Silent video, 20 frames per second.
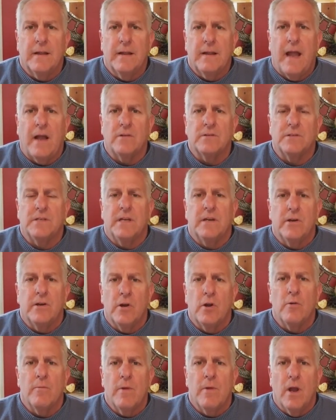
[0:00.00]
Housing and
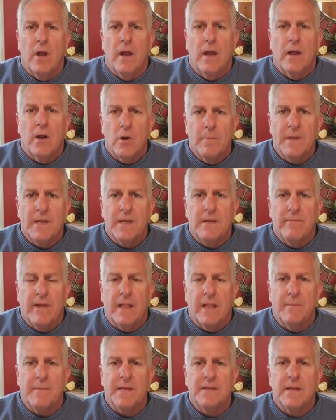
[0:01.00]
Urban
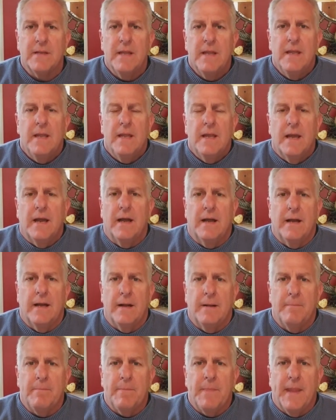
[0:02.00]
Development.
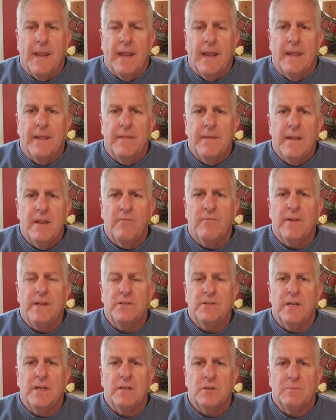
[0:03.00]
And the
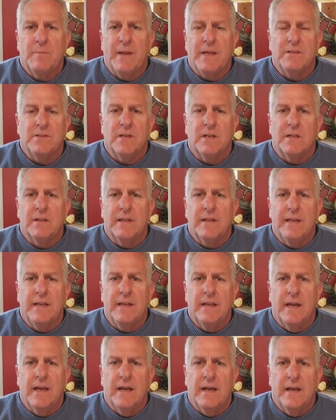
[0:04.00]
FHA is
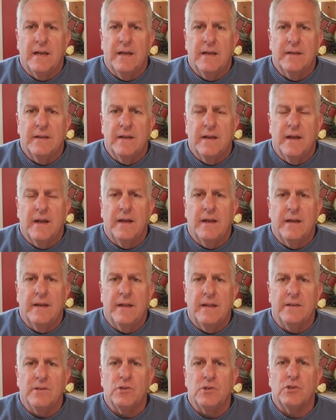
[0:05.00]
basically
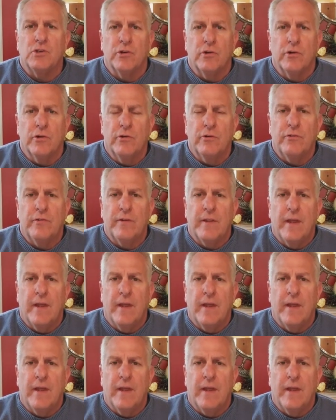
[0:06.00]
insures